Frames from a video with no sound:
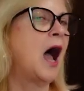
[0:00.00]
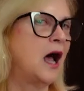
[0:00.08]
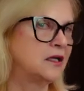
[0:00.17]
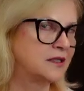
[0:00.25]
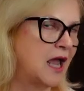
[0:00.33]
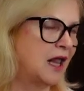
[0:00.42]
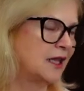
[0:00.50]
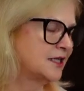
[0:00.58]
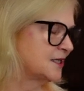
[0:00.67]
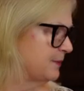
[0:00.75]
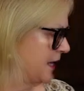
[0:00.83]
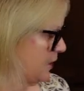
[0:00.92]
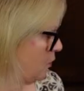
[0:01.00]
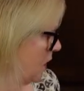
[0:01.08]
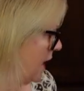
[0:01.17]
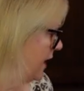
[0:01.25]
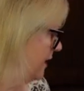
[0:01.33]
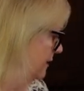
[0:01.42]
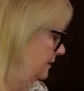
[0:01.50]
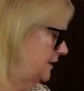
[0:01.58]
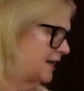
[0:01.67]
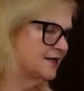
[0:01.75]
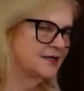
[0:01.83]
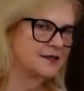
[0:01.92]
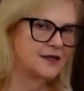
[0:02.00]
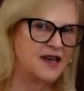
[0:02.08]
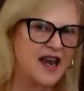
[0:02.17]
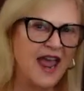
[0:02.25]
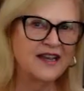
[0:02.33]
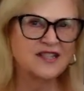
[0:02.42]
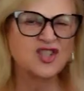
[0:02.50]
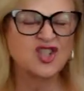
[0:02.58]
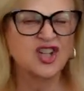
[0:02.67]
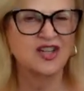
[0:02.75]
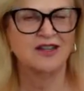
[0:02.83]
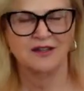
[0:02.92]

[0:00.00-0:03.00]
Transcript: I'll, I'll explain why next next